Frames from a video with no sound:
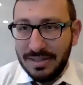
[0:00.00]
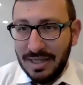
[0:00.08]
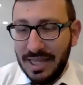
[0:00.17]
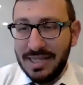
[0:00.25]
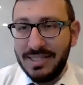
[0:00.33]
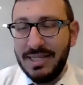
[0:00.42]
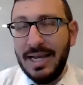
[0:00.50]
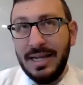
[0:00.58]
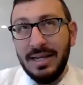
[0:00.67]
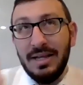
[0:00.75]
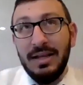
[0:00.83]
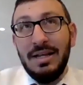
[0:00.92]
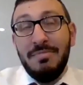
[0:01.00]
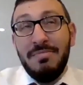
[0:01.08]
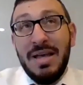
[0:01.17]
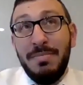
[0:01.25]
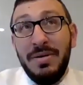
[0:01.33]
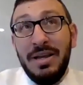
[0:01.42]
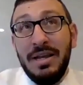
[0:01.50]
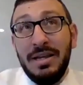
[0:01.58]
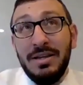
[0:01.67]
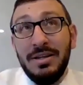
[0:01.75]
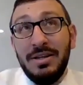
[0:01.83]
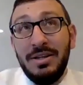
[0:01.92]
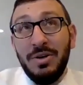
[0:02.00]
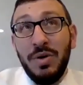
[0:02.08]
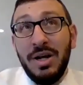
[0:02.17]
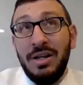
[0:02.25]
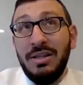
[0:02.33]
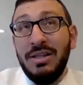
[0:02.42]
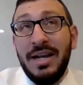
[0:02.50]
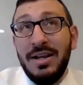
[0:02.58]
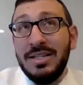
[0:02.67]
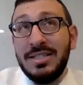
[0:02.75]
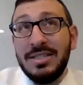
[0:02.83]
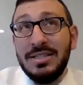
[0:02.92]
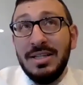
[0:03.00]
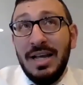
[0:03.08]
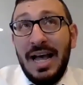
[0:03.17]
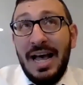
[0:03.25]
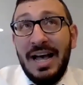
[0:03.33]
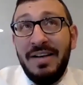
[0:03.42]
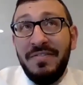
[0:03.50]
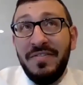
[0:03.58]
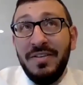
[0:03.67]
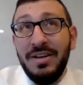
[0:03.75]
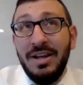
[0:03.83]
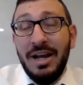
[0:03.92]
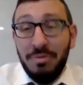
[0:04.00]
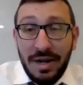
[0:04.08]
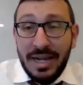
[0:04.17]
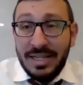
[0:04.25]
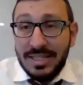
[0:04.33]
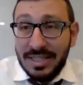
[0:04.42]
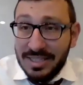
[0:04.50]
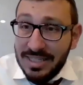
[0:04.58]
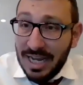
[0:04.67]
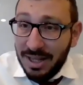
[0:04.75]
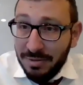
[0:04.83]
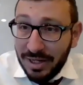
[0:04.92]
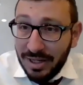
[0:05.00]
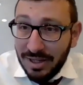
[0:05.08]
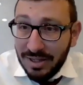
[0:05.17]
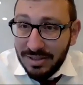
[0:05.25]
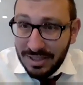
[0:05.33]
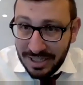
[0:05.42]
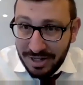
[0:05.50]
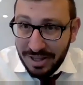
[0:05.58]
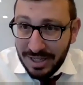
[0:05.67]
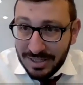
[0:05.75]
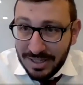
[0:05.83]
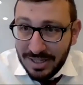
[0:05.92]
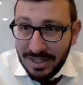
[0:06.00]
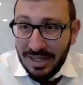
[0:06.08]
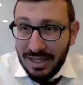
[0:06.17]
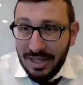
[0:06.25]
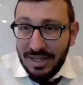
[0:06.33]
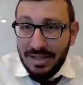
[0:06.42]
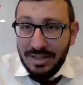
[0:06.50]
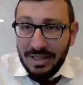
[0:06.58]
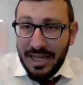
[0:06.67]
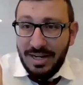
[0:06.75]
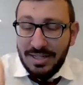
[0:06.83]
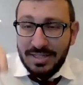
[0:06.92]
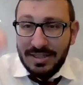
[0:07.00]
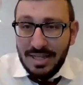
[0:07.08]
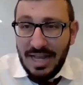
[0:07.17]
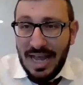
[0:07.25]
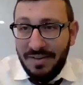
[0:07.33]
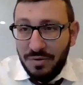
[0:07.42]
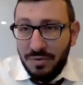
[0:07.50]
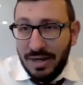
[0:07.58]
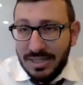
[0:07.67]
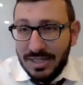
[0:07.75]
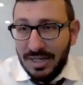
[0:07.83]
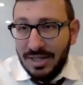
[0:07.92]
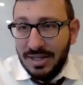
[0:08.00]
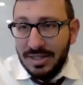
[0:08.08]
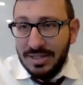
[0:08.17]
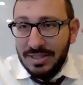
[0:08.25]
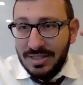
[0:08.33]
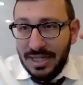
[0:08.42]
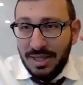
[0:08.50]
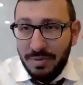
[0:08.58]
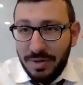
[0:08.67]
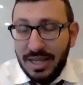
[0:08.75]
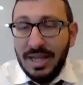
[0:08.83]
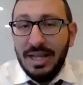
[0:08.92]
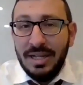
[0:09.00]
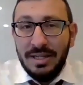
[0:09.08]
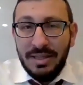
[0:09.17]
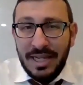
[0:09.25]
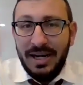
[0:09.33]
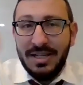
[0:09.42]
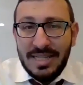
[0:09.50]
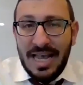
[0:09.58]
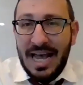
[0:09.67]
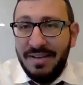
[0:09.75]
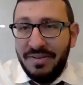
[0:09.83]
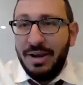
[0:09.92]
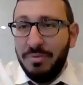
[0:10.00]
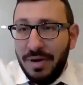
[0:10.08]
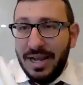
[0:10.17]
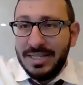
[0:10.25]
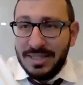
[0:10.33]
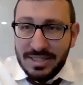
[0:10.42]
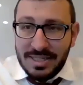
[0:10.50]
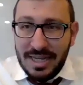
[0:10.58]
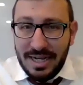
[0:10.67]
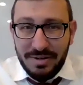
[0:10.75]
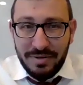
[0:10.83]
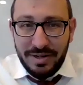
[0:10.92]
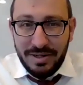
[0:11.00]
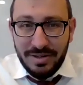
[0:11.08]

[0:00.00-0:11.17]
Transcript: And they say, maybe your will, let us have a raise in salary. Did you hear that? Let us half a raisin, celery. Let us have a raise in salary.